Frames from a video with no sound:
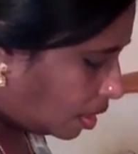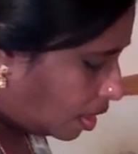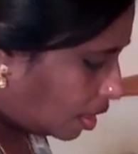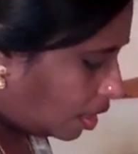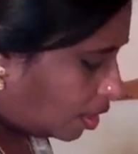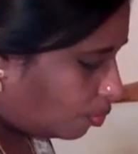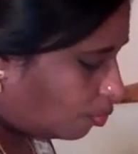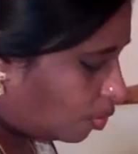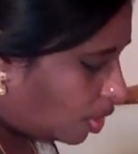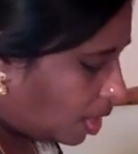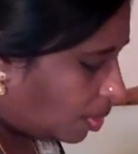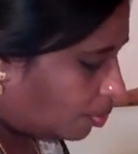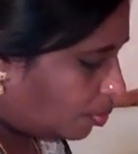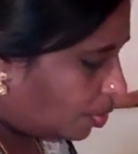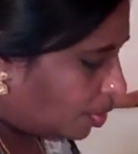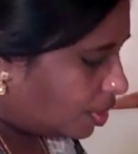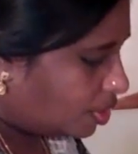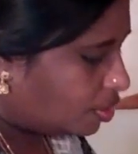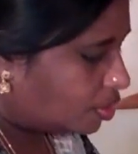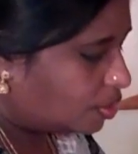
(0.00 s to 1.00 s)
And what I'm
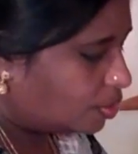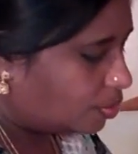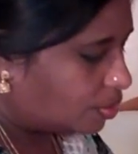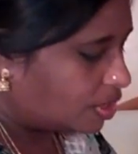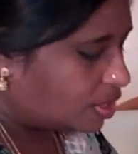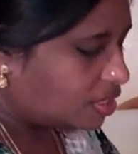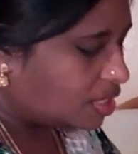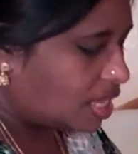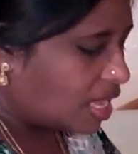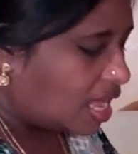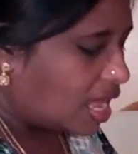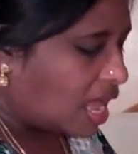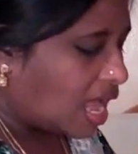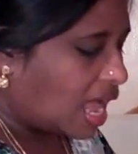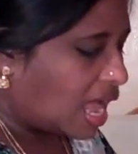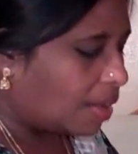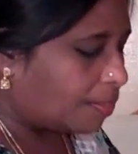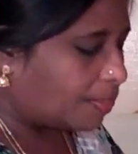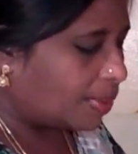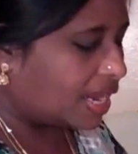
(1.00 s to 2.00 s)
going to do is
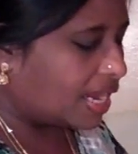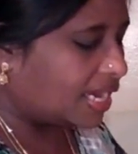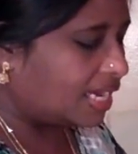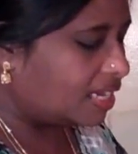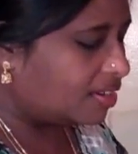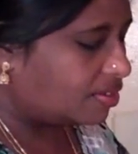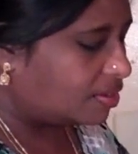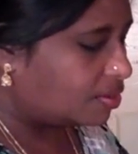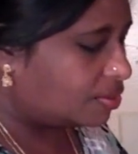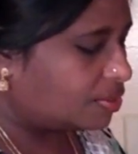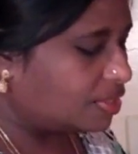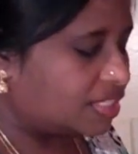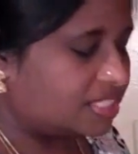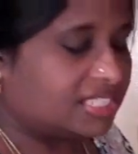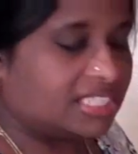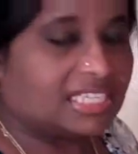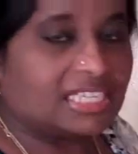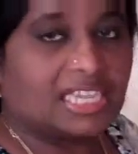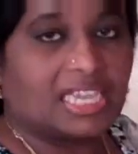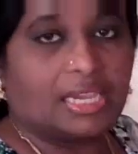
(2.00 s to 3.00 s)
apply it to the
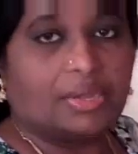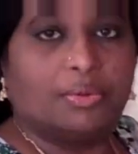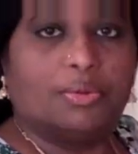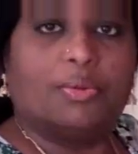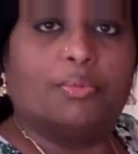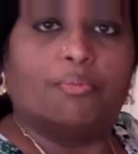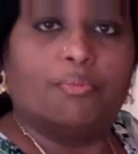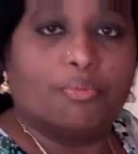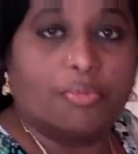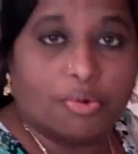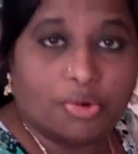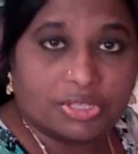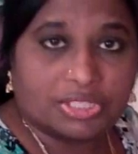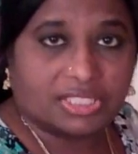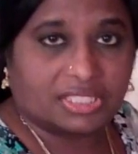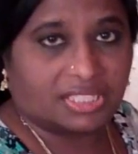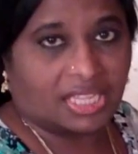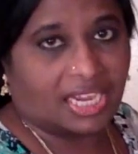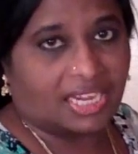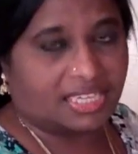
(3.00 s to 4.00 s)
chicken,
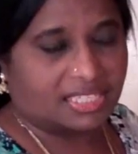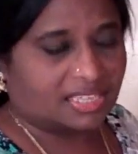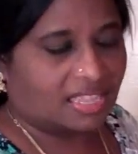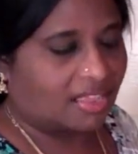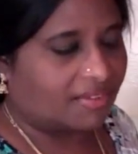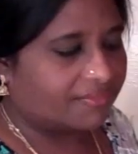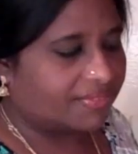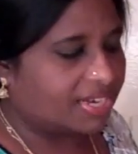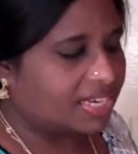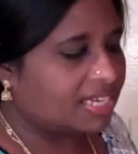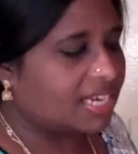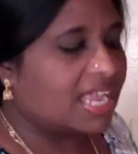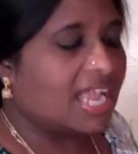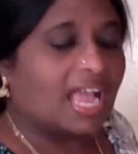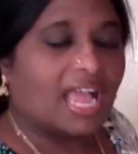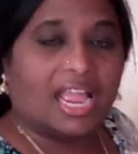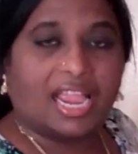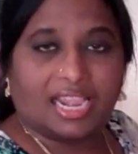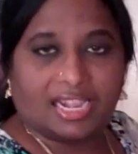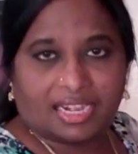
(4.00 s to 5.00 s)
both sides of it,
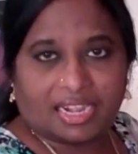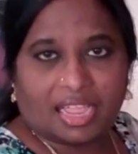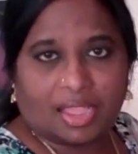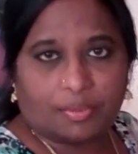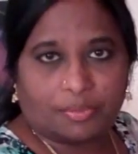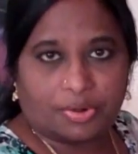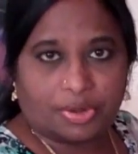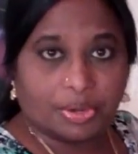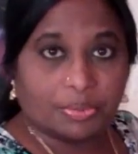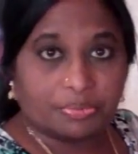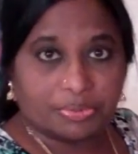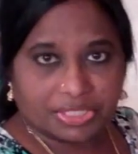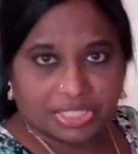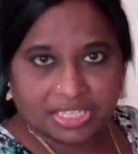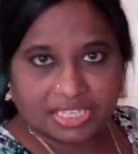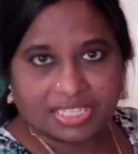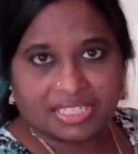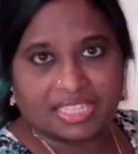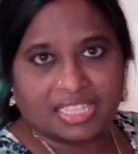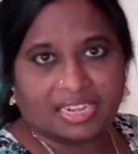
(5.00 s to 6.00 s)
and I'm going to put
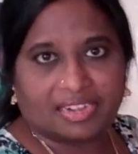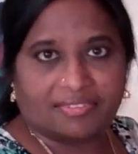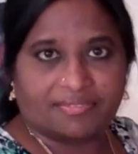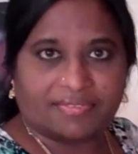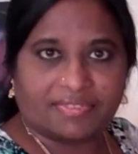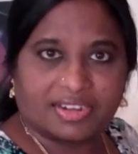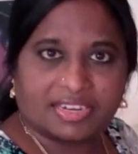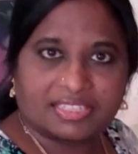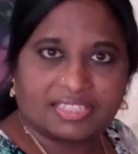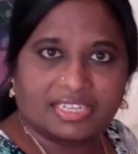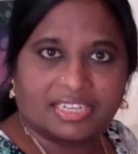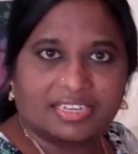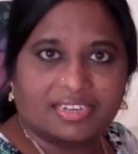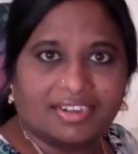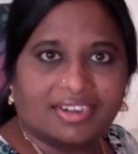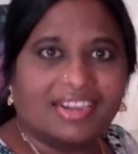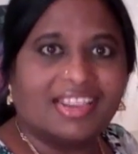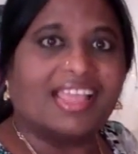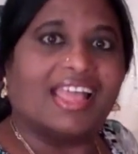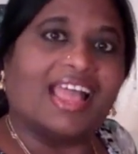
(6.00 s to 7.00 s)
it in the
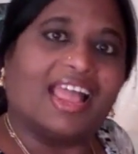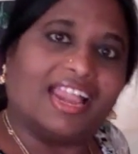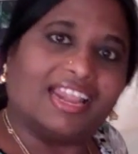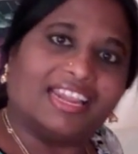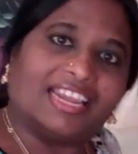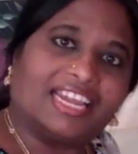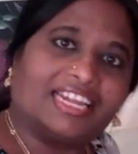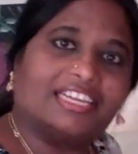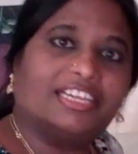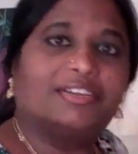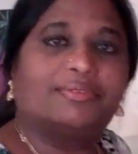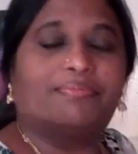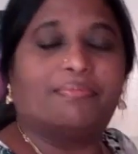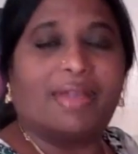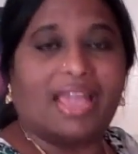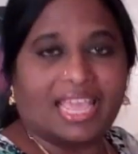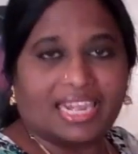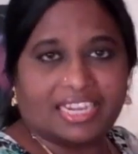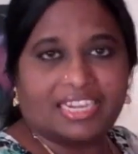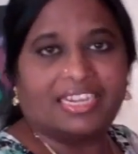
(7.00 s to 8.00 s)
refrigerator and let it
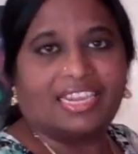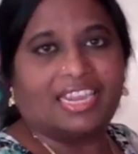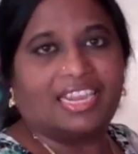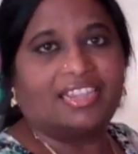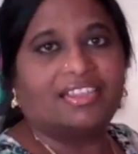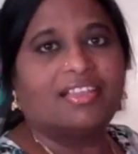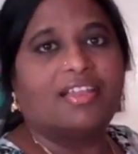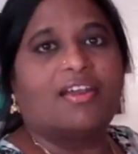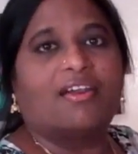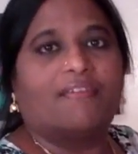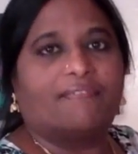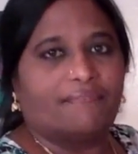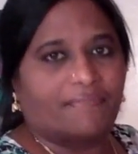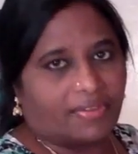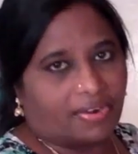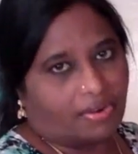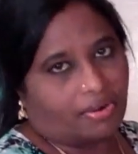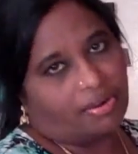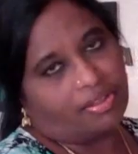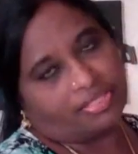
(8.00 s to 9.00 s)
marinate
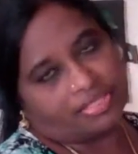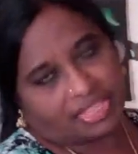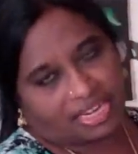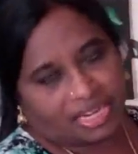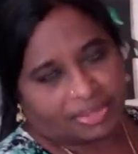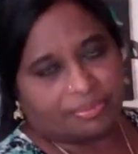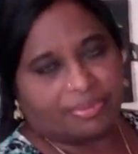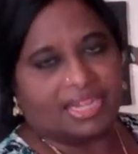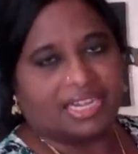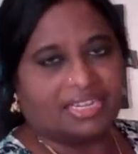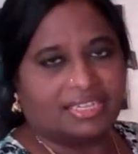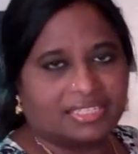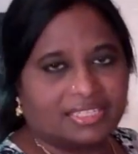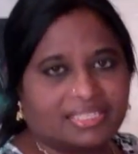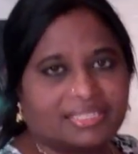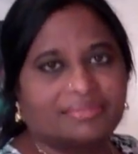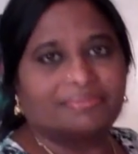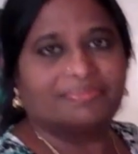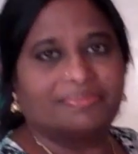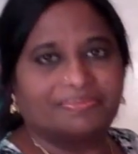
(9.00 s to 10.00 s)
for 30
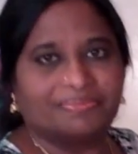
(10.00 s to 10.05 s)
minutes.